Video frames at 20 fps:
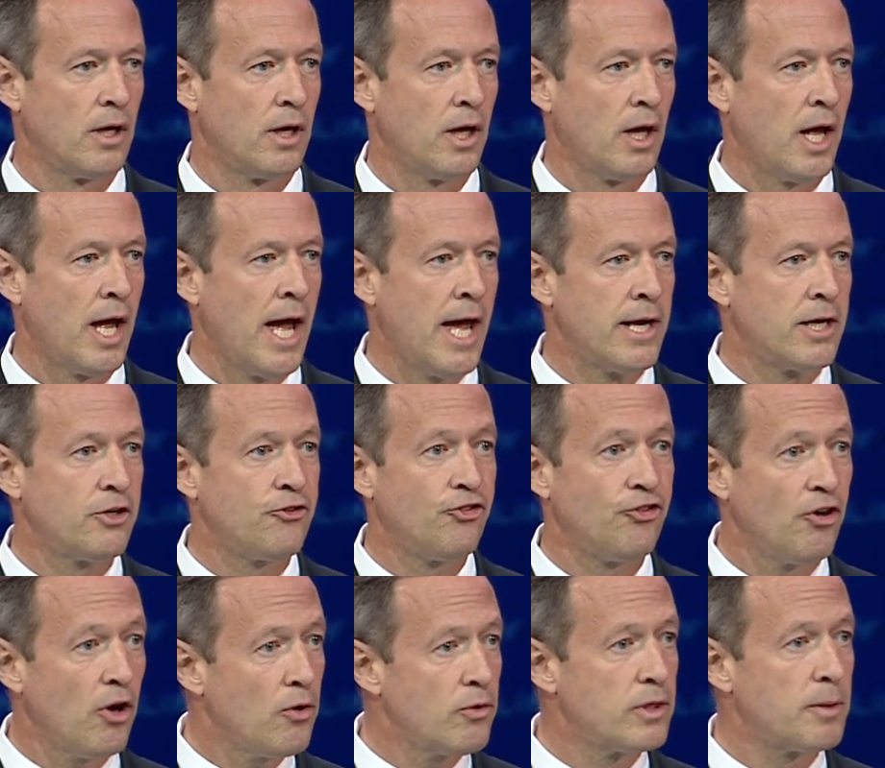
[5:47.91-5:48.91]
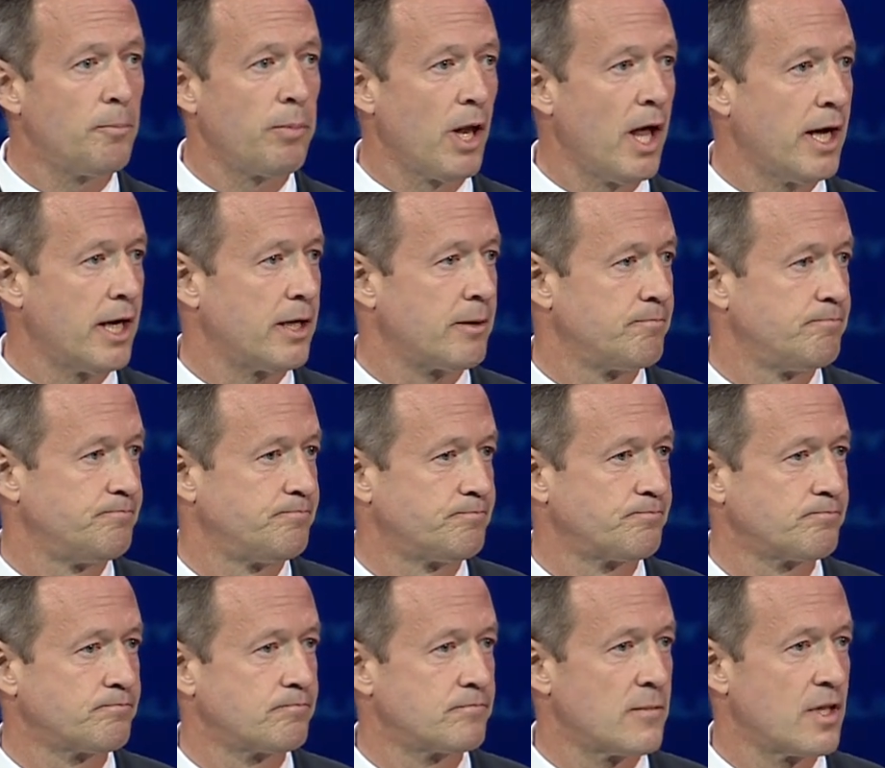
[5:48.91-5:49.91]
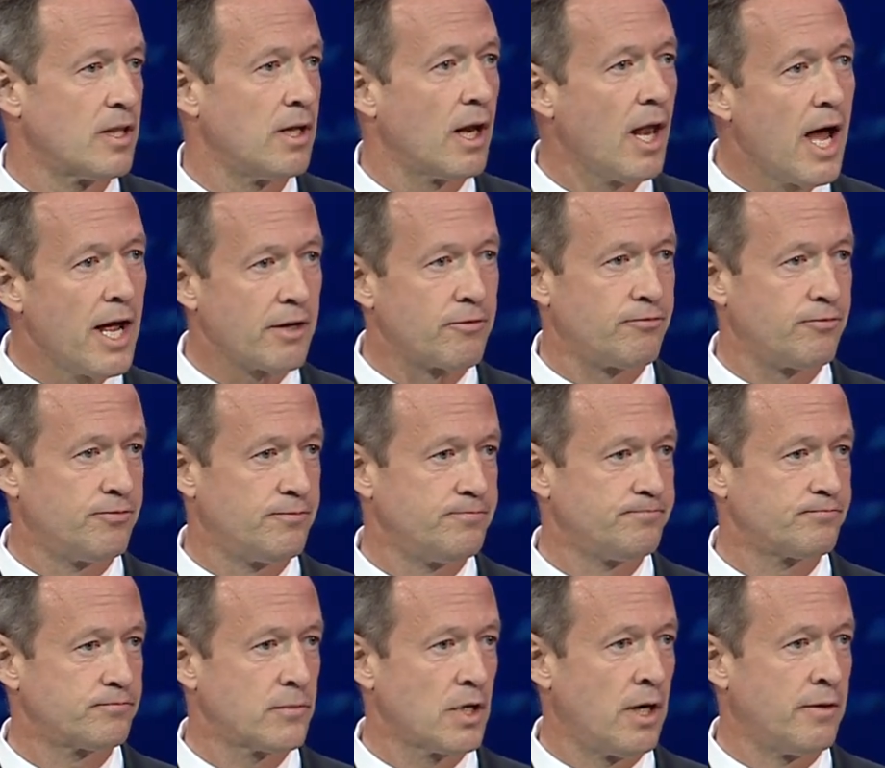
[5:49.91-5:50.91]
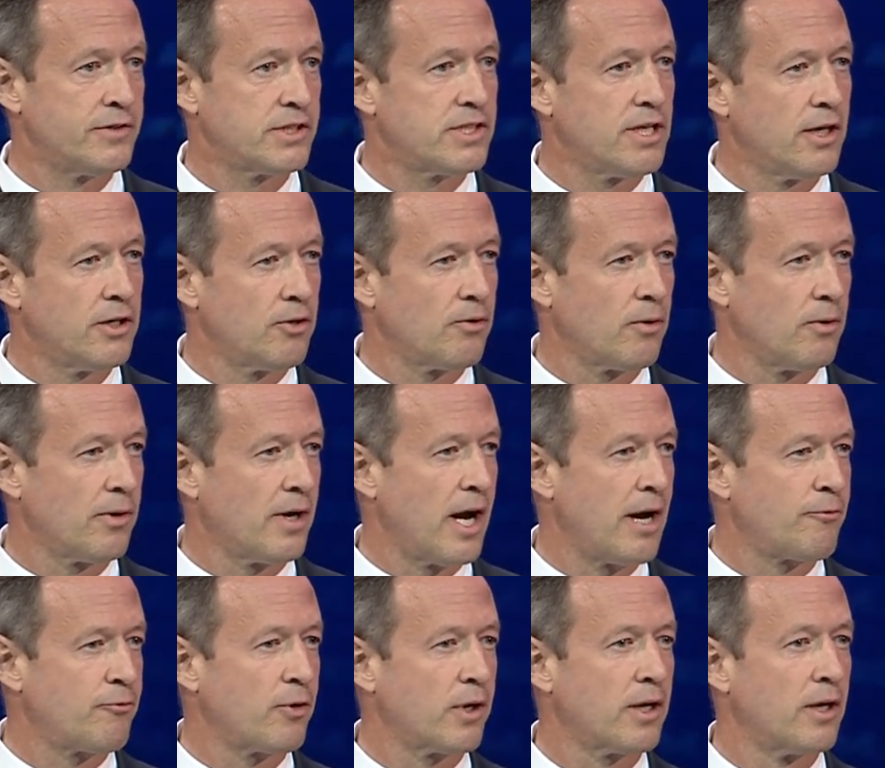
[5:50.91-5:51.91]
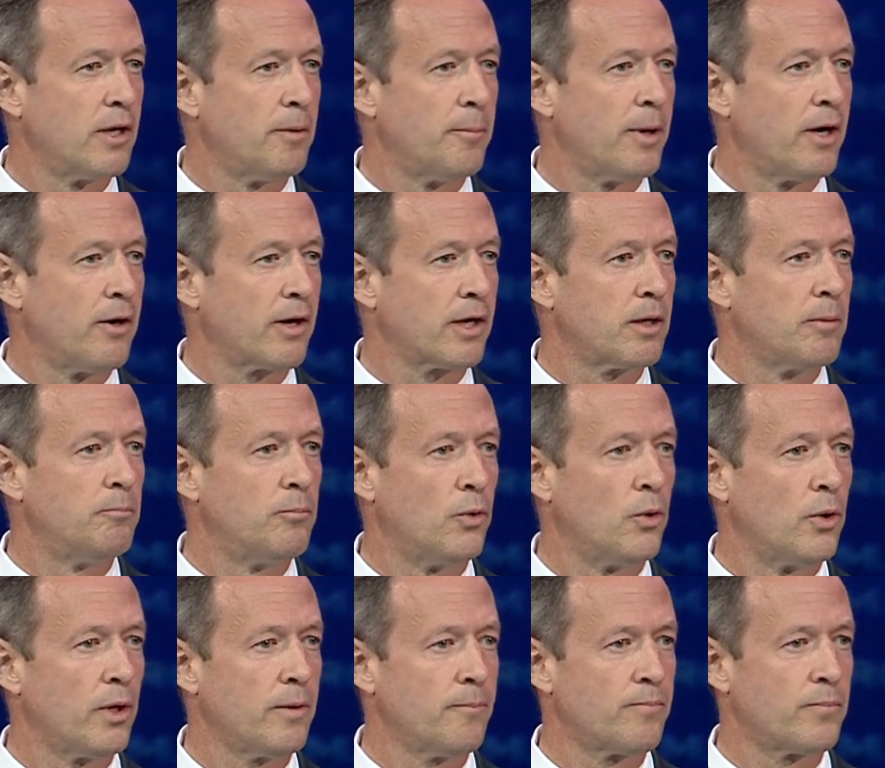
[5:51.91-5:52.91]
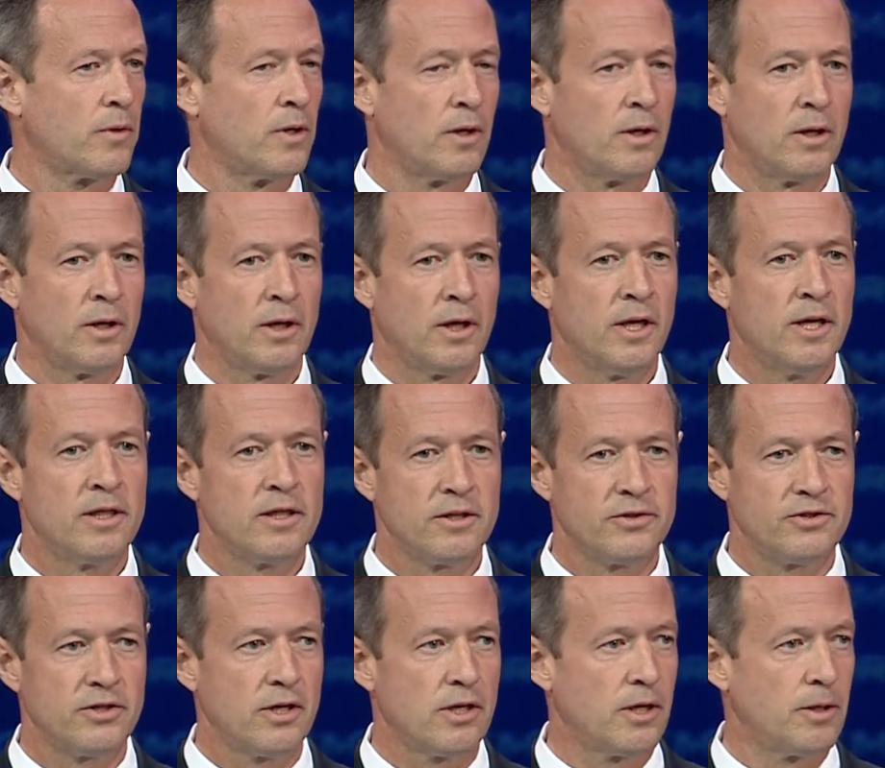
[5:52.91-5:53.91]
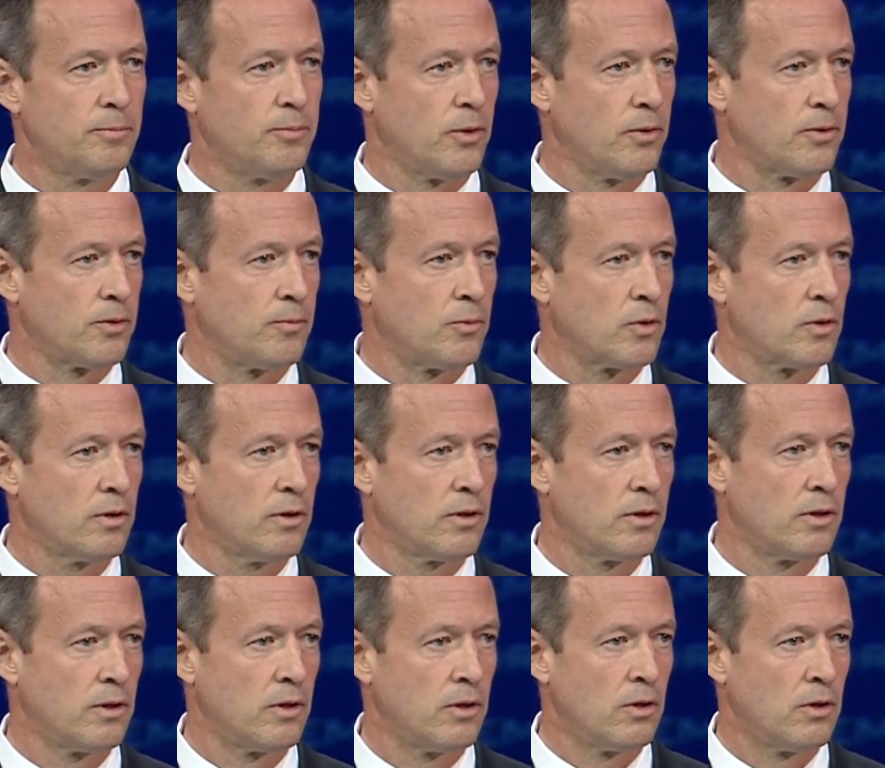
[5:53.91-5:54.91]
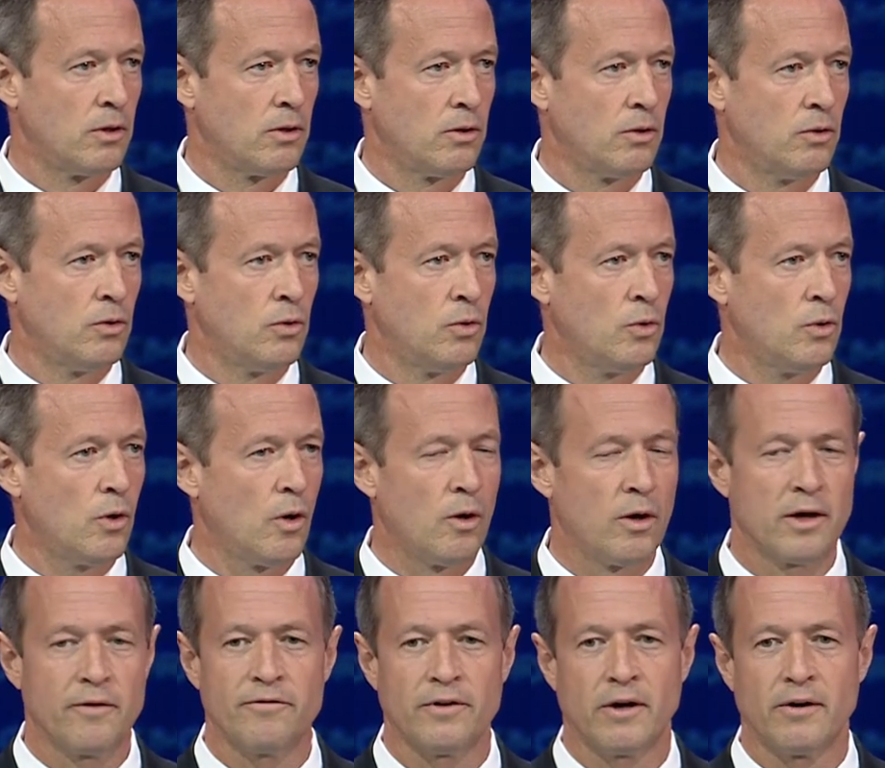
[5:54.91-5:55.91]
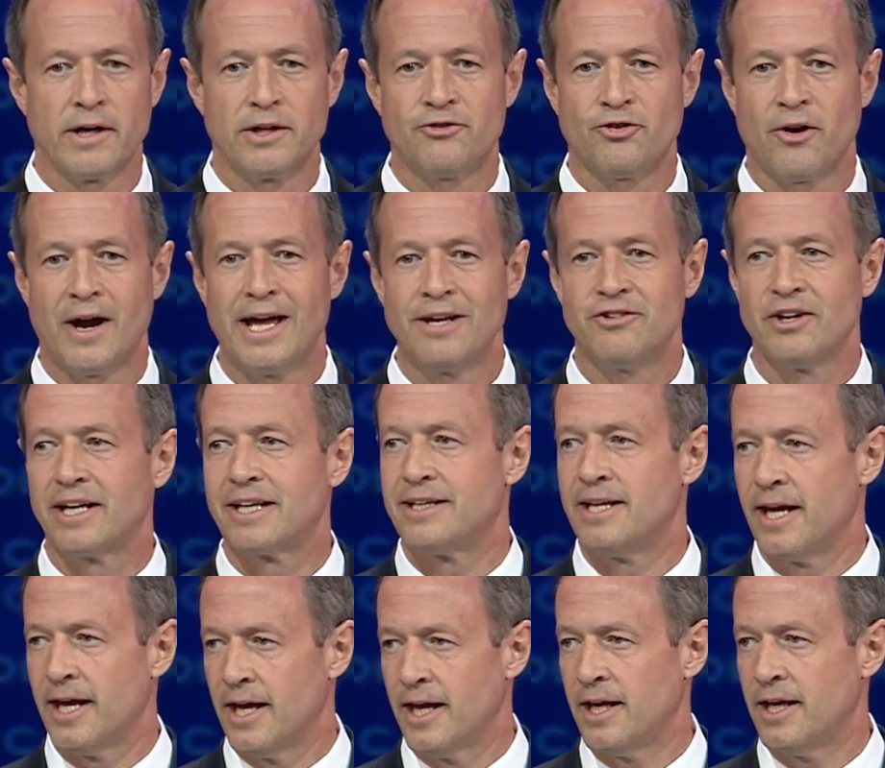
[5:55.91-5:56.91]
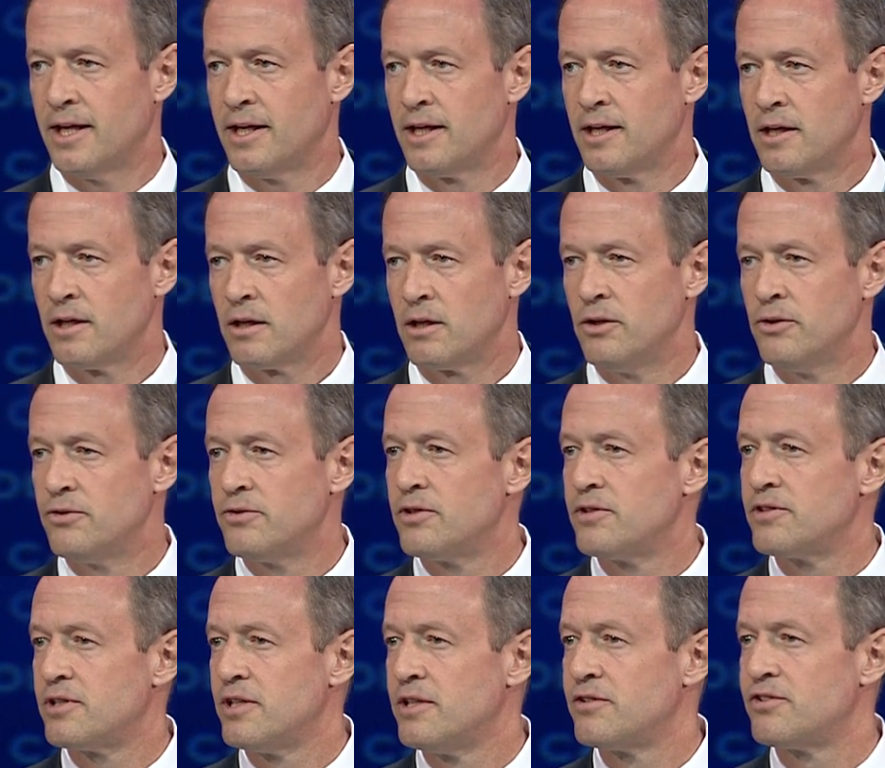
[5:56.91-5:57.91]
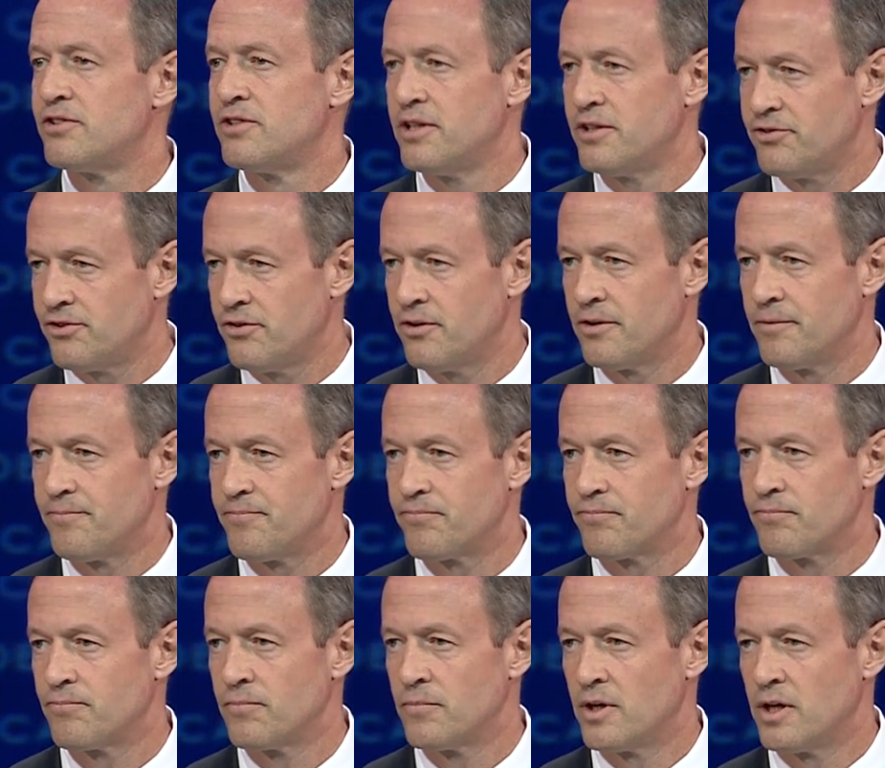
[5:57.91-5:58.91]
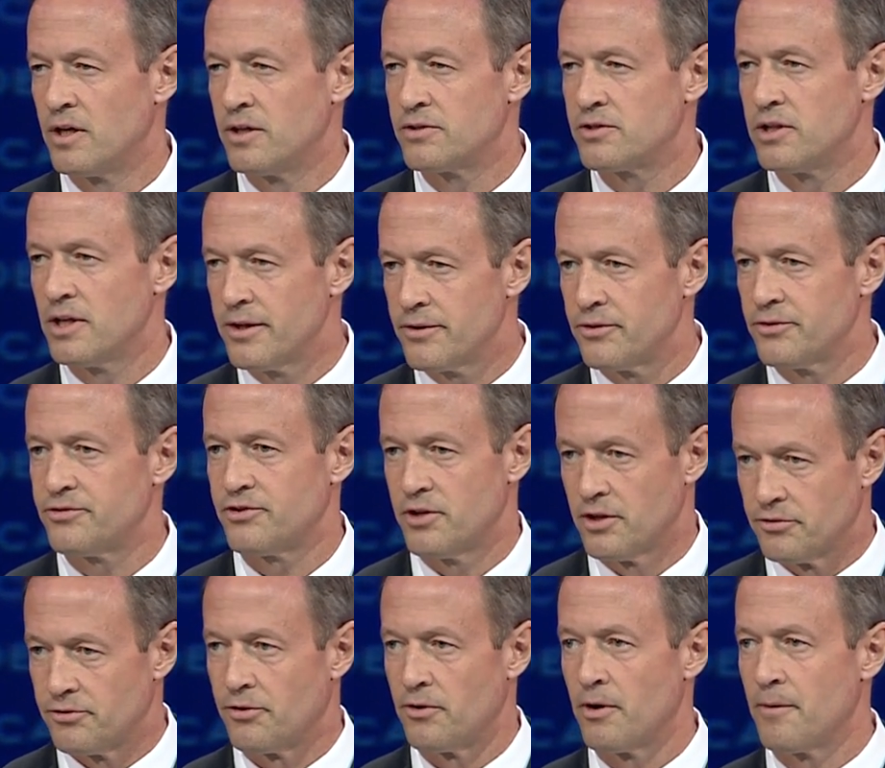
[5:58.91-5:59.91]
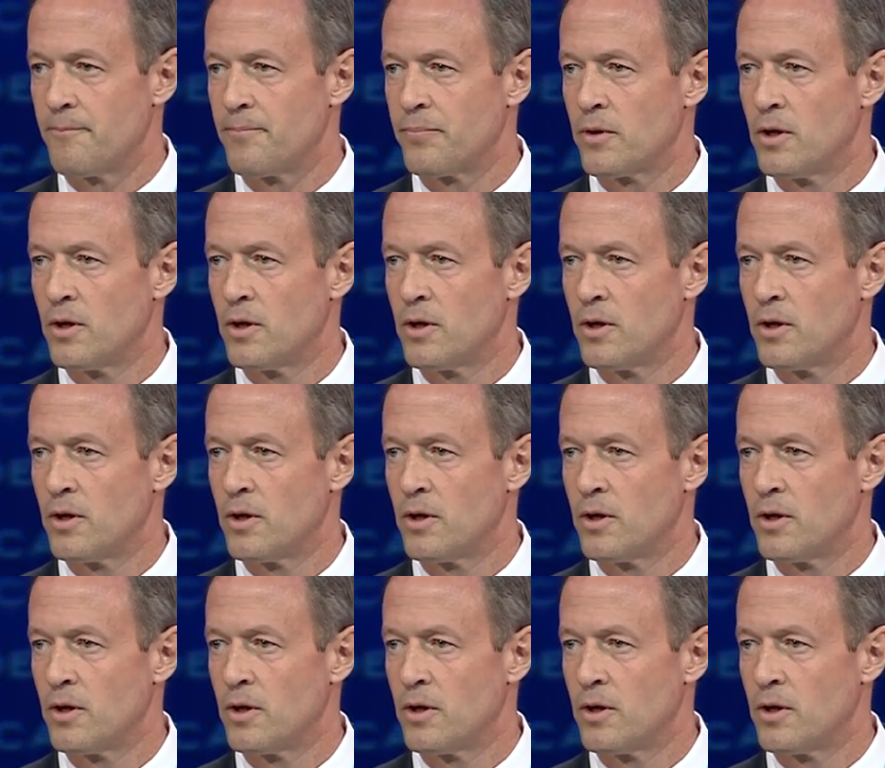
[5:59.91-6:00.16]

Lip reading: And it showed the plight, the life of a 10-year-old African-American boy in the city of Baltimore who, on a very tragic day, loses his sister, his little sister,